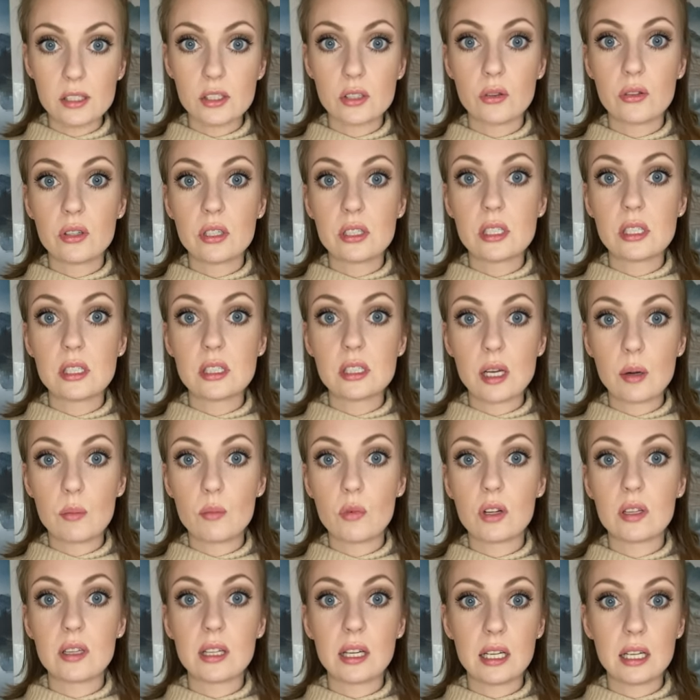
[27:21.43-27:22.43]
So, this is
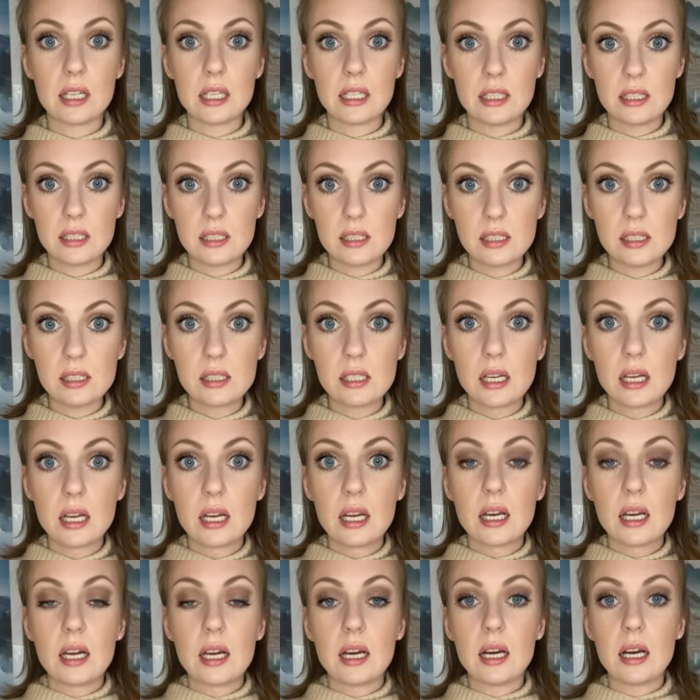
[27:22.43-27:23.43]
someone that is
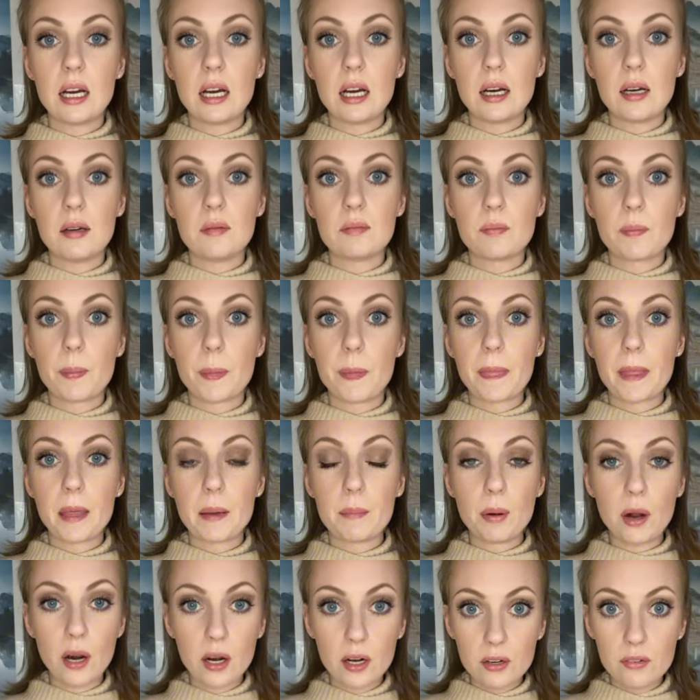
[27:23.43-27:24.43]
um,
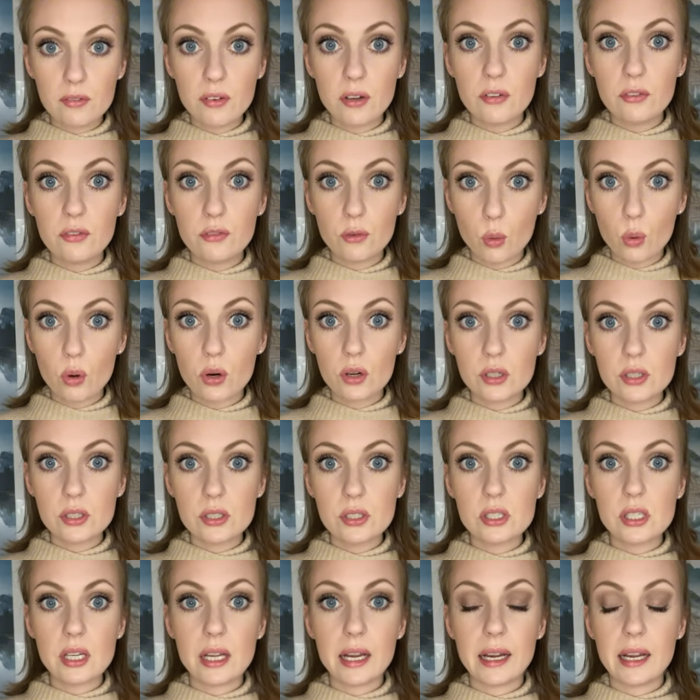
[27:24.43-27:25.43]
part of a
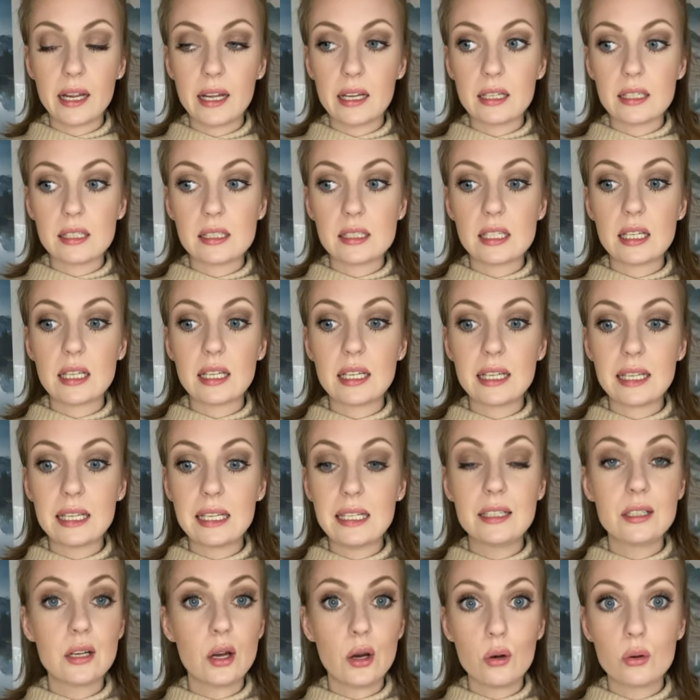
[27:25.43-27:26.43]
force and
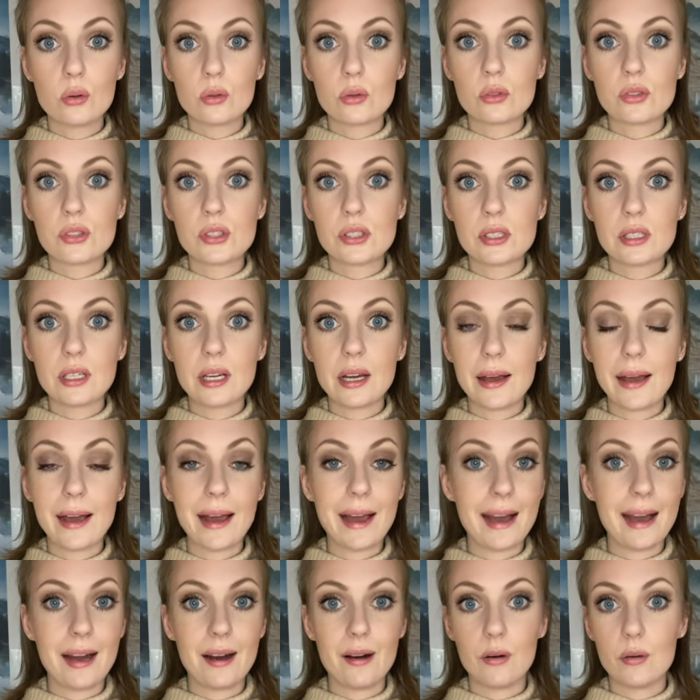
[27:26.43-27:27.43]
he knows
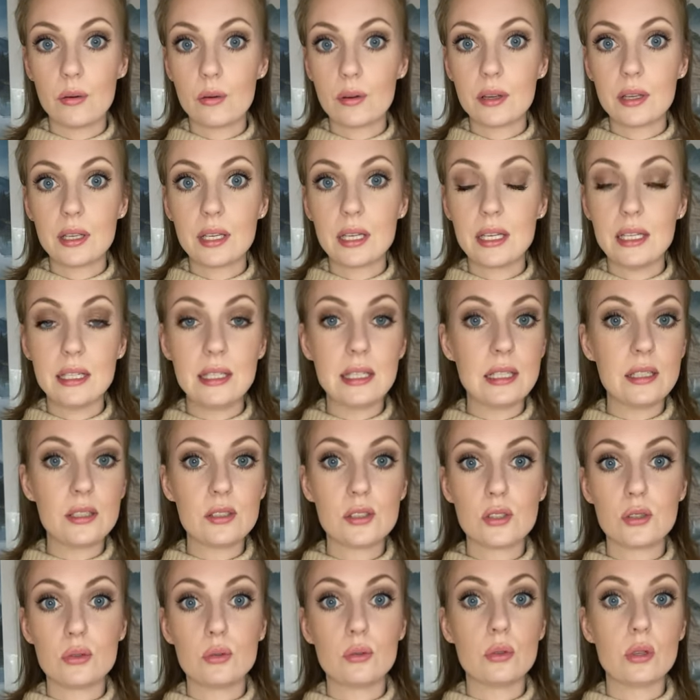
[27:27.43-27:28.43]
how he
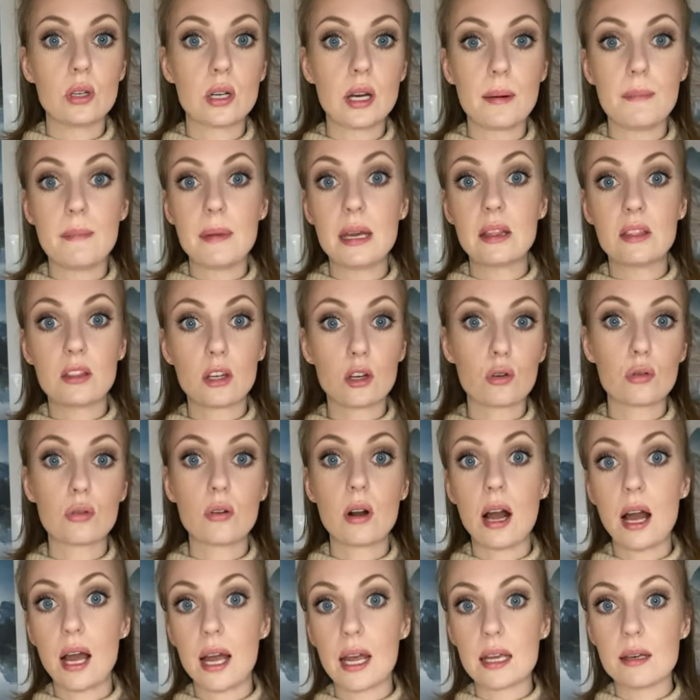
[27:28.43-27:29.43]
needs to commit the
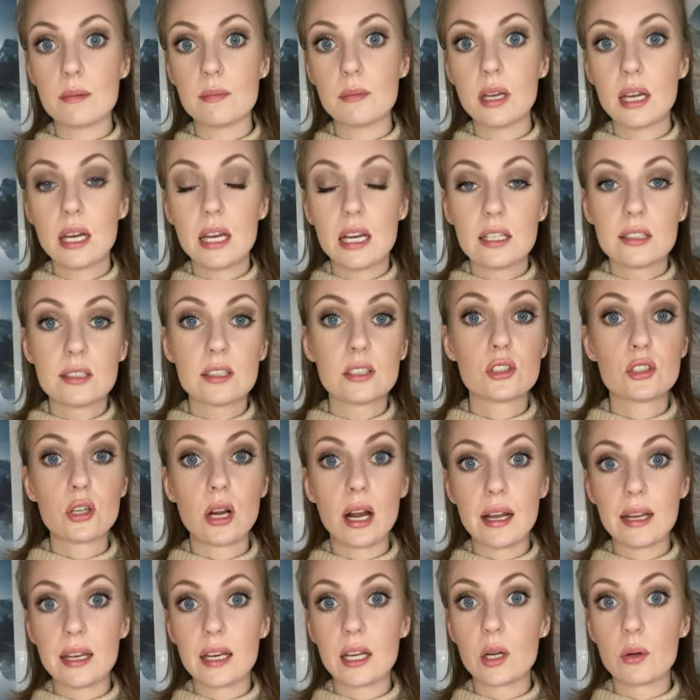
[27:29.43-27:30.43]
crime to
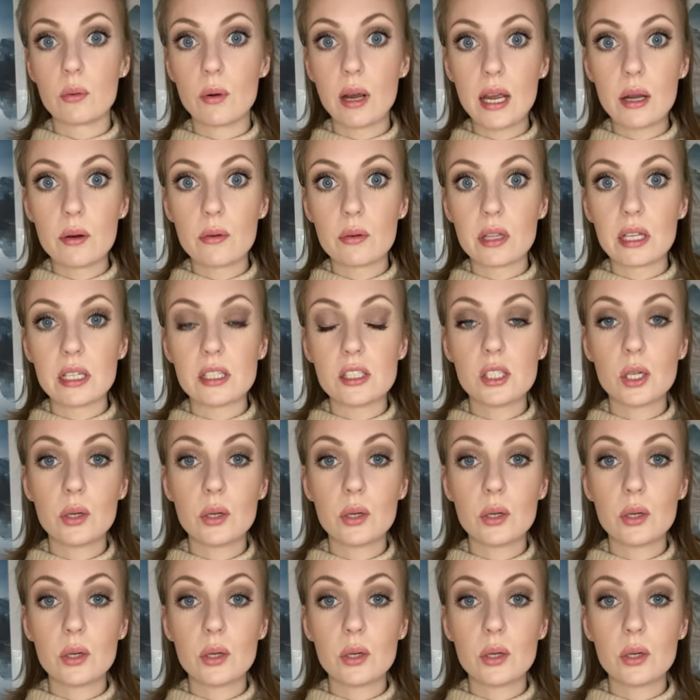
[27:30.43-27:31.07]
try and get away with it.